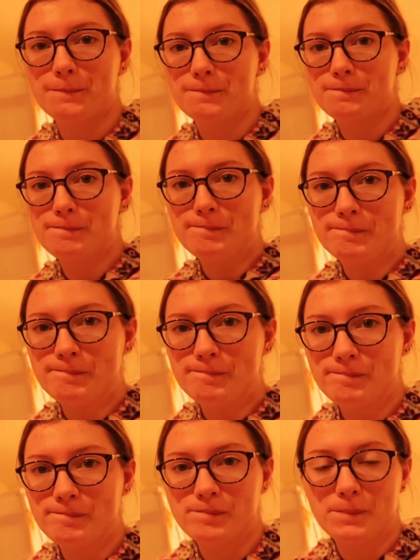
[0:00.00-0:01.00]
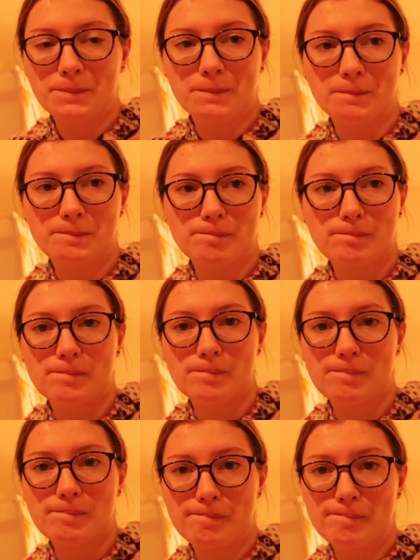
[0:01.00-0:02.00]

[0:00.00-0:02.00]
No words are spoken by the person on screen.